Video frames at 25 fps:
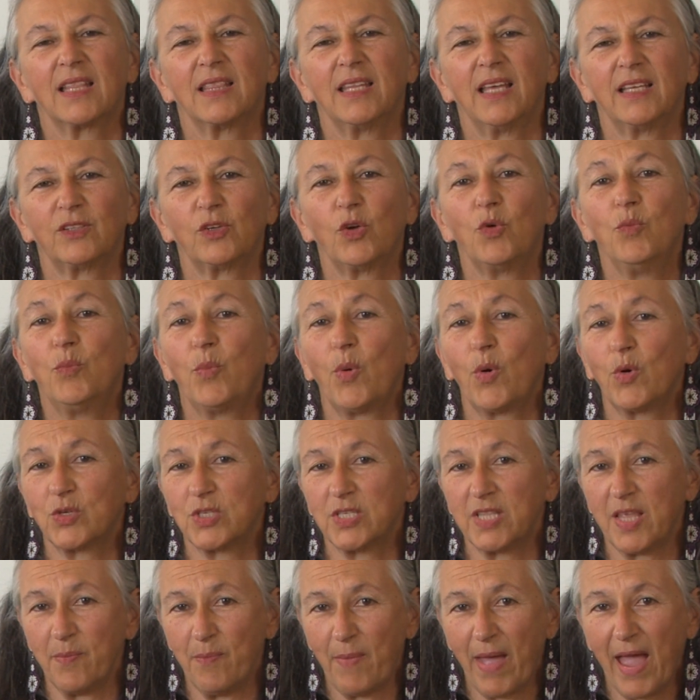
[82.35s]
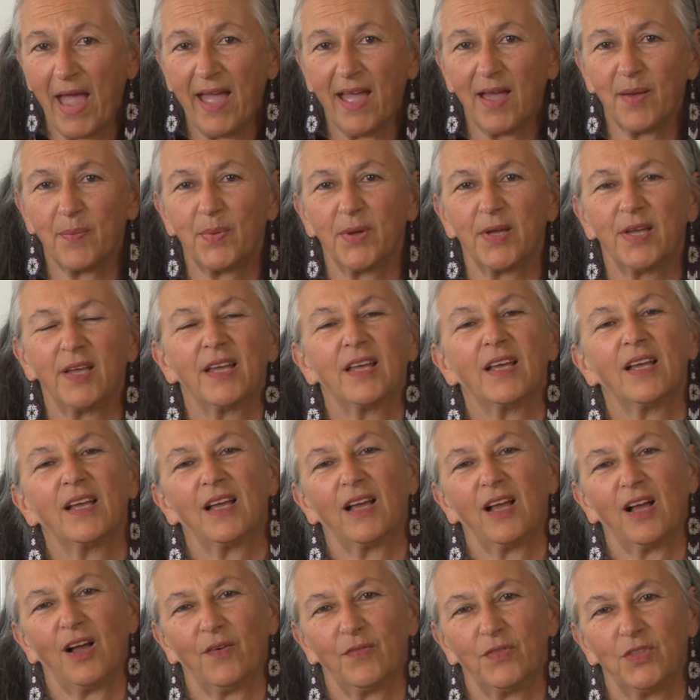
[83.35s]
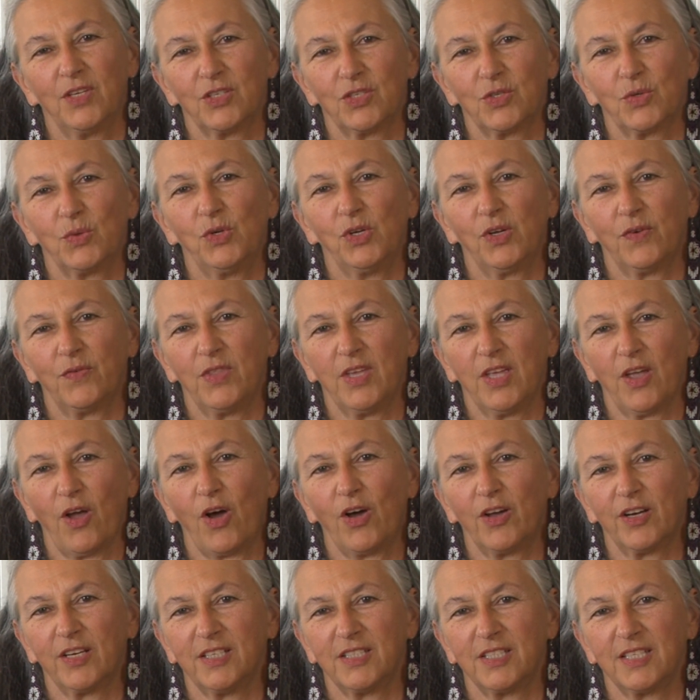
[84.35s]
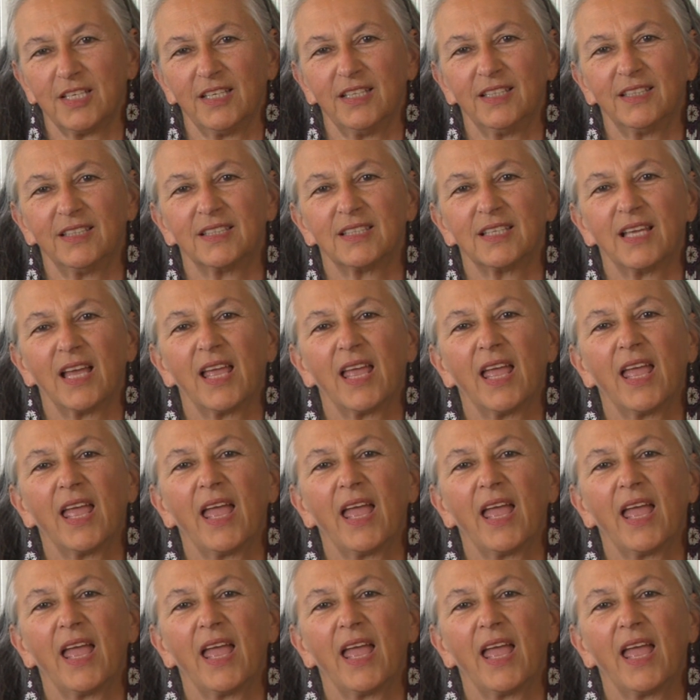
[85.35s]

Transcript: that compose the map of the School of the Origins.